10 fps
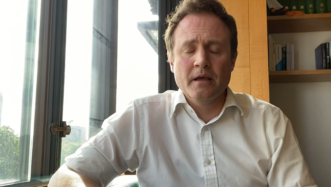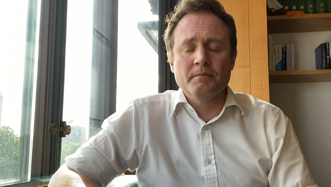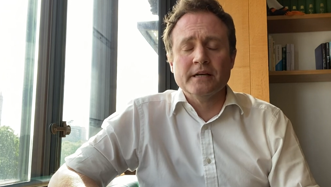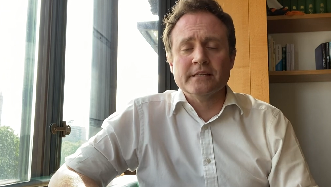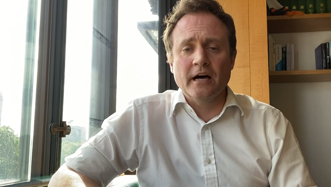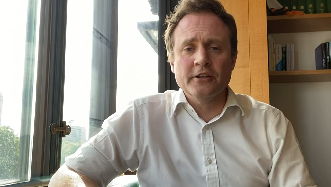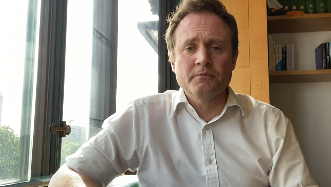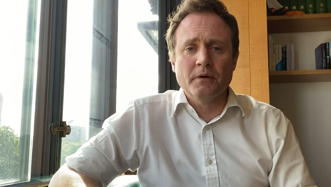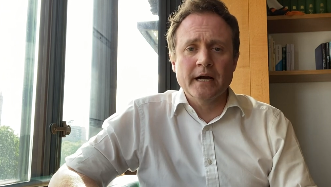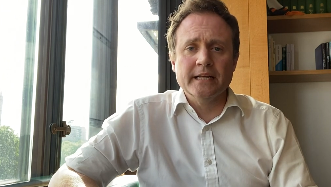Because
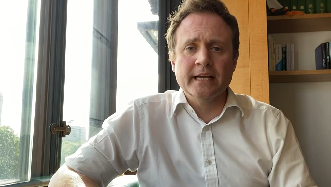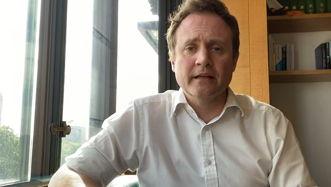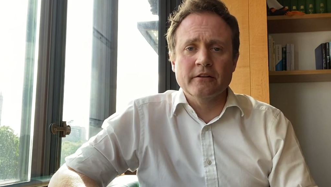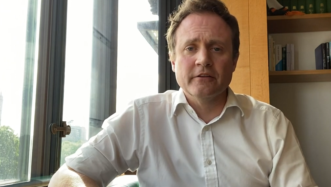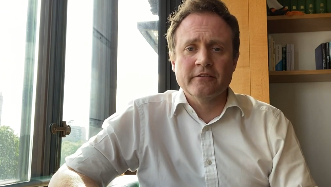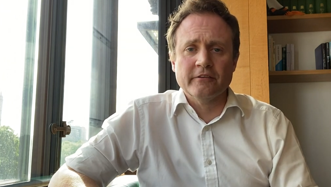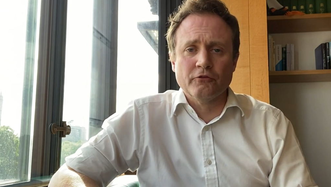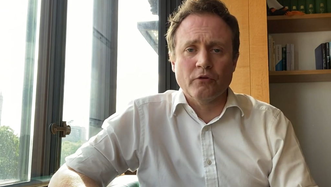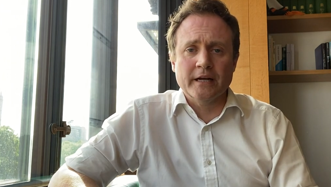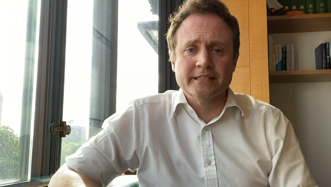undermining the
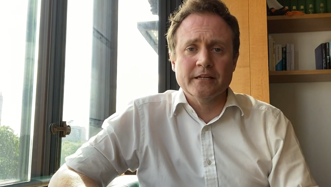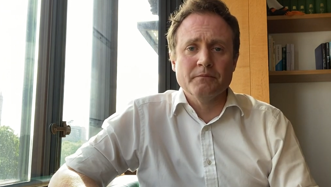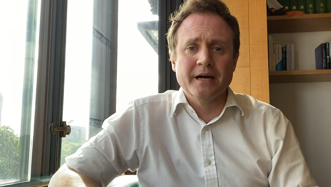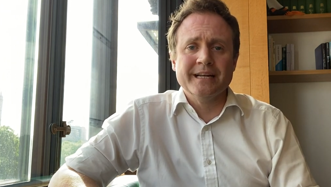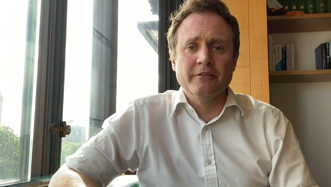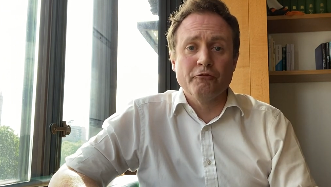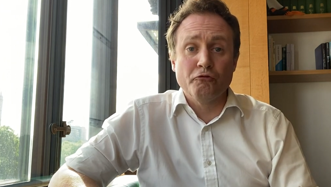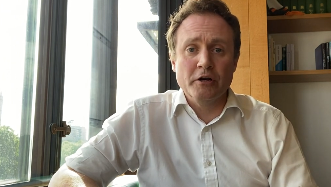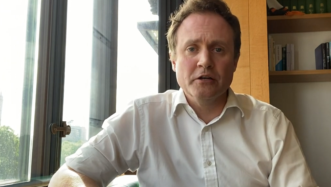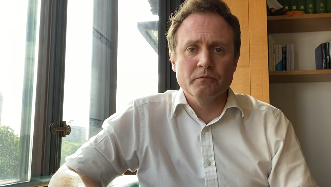civil rights, undermining the
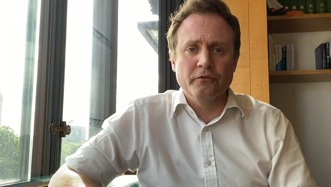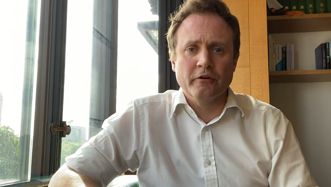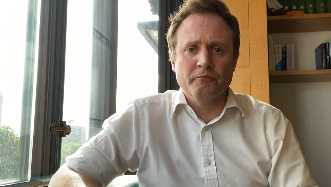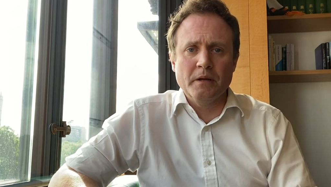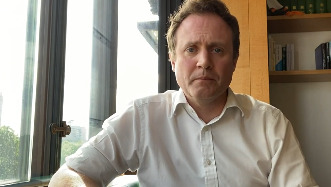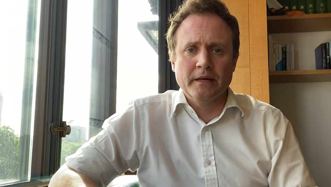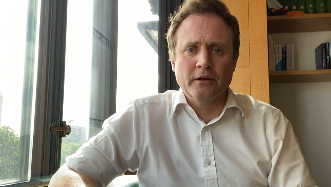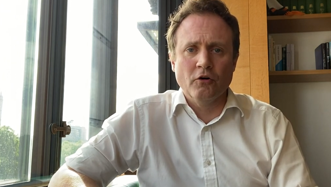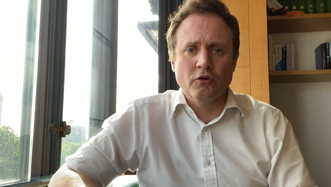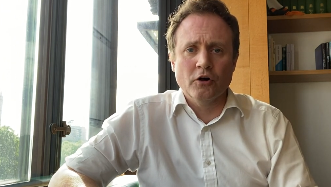freedoms of people in
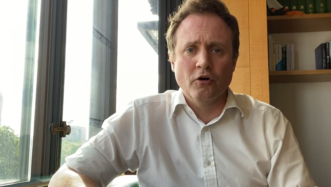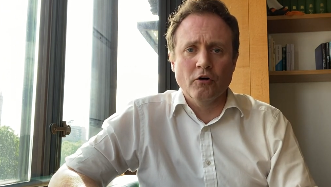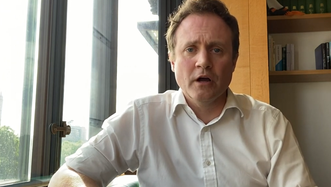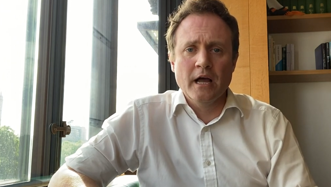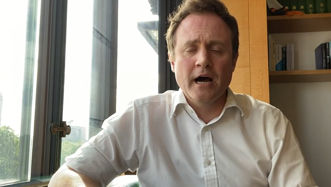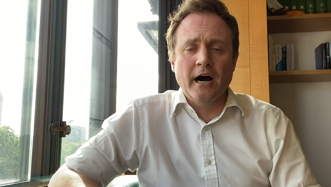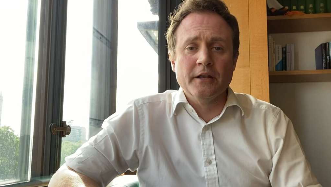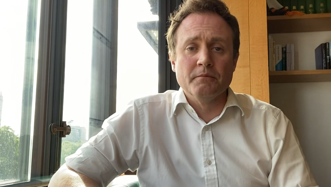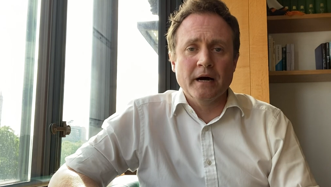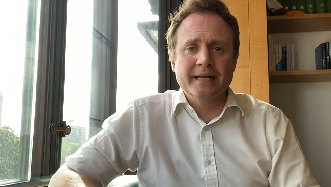Hong Kong,
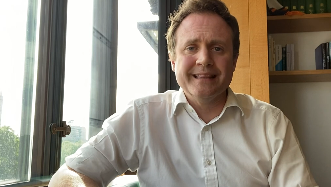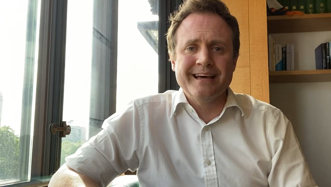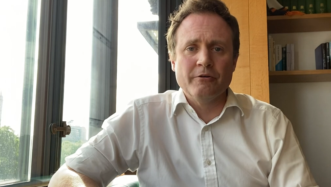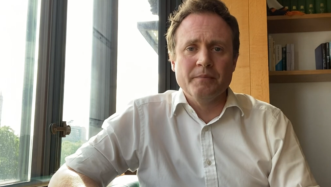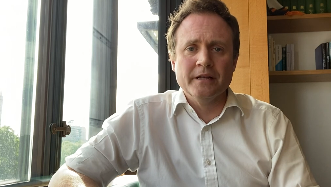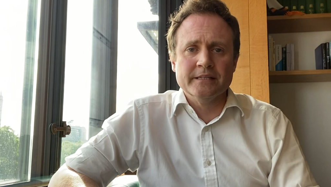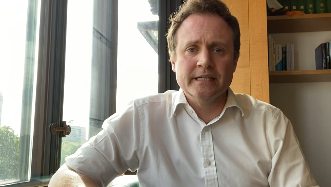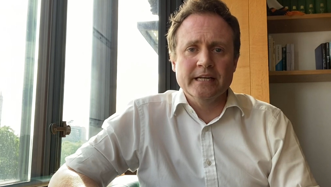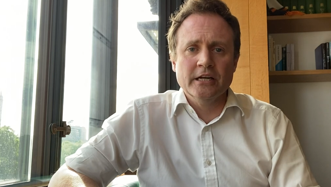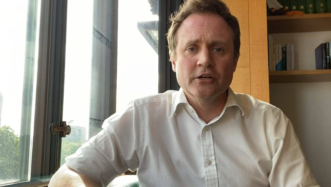undermining their
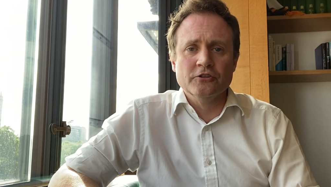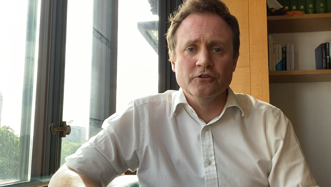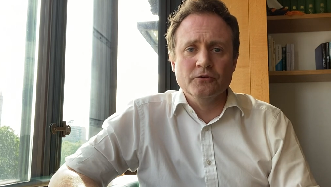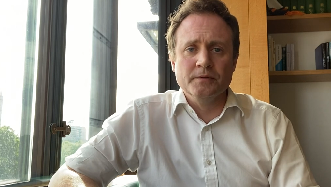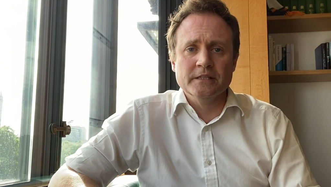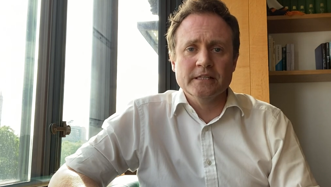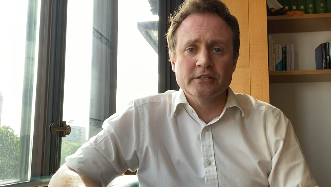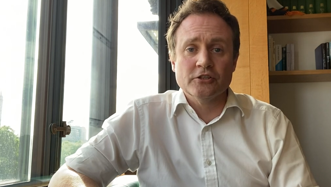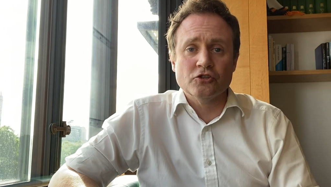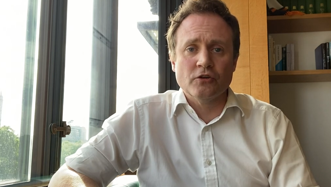ability to do business,
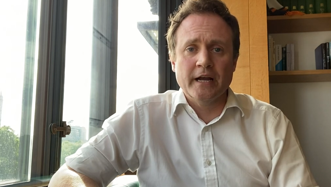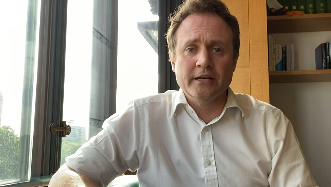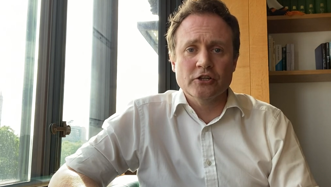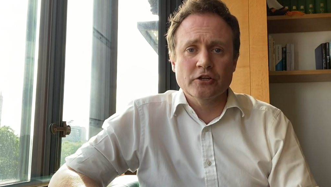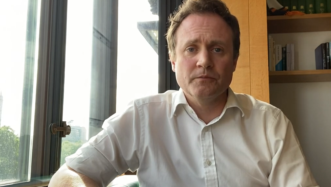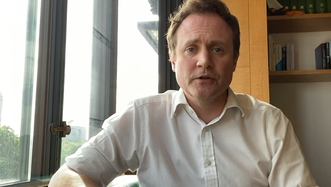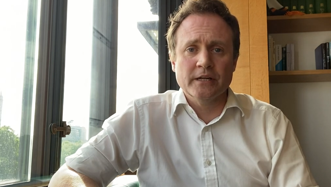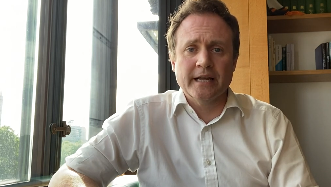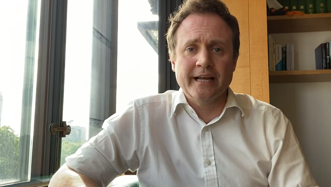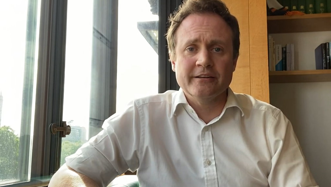to trade and to
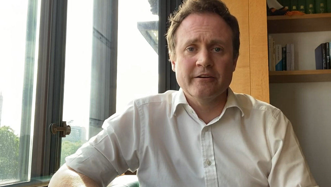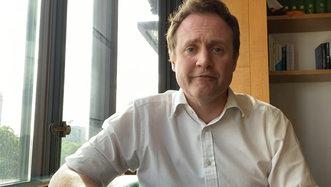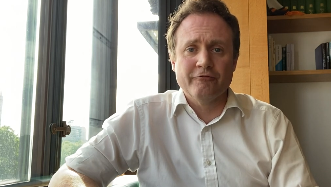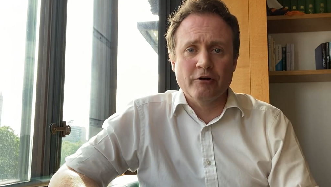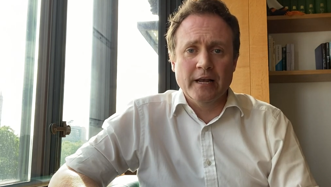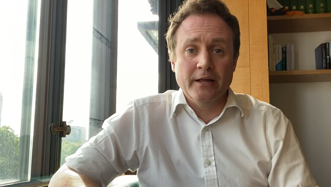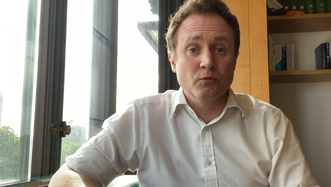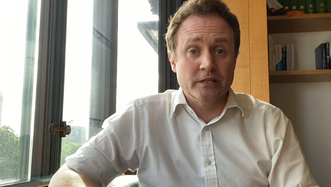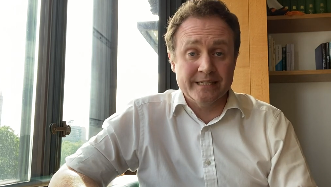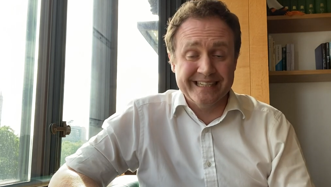communicate freely,
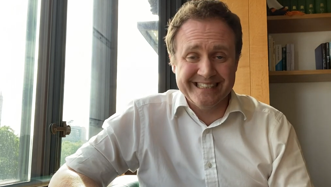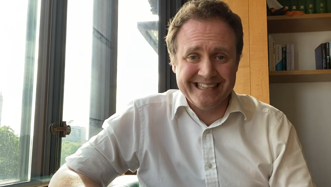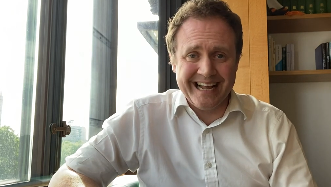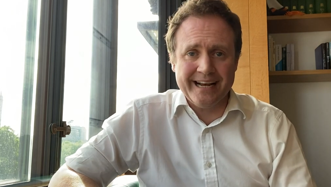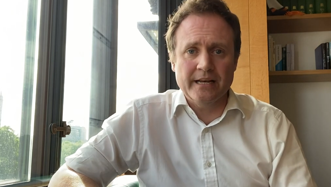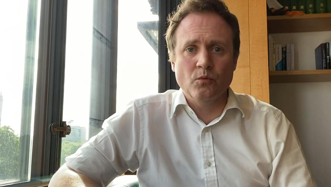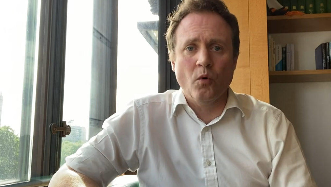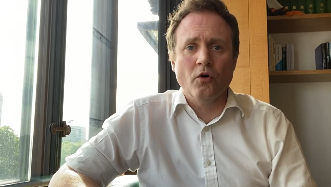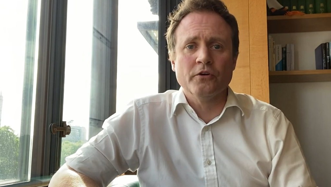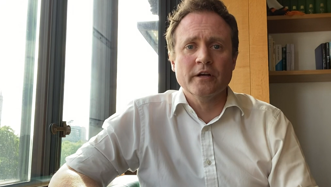which is exactly
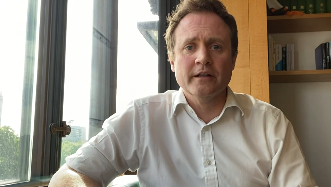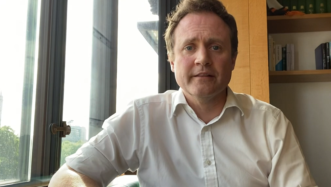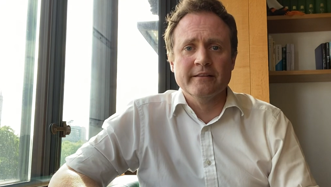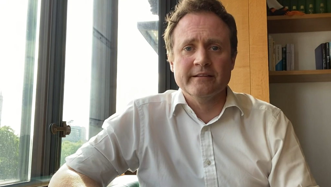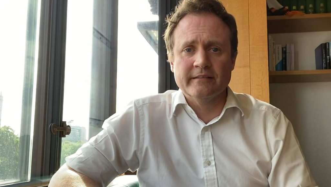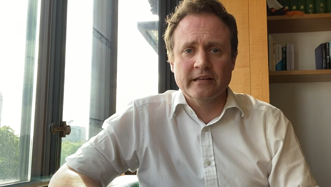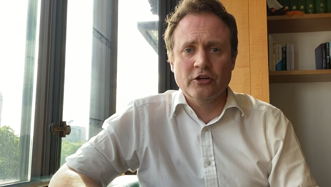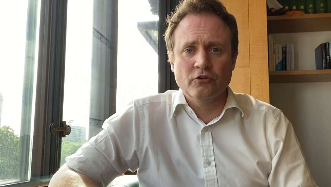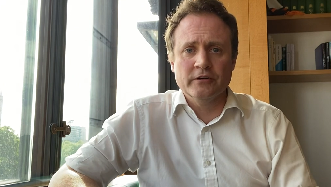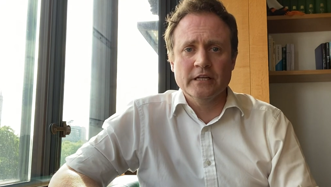what this
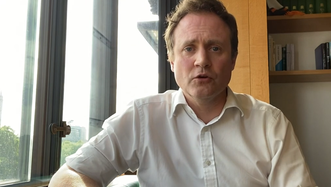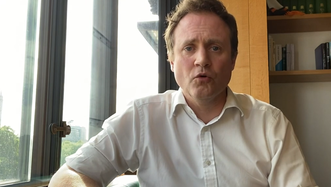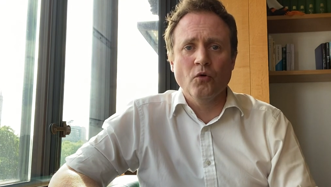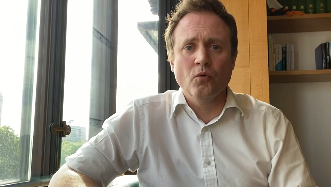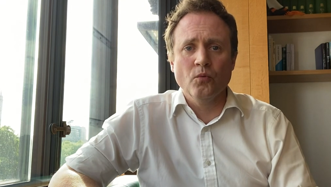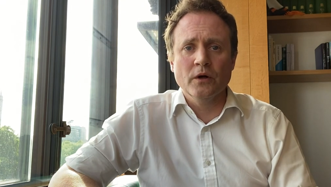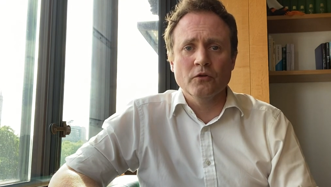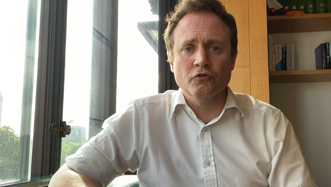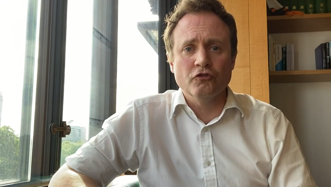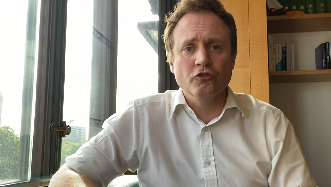security law
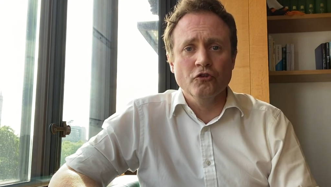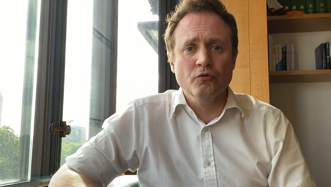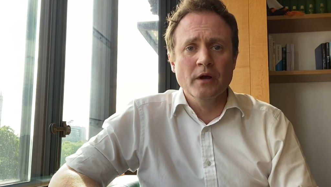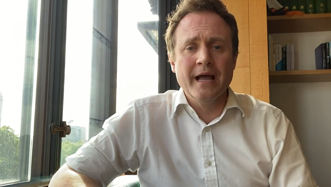will do,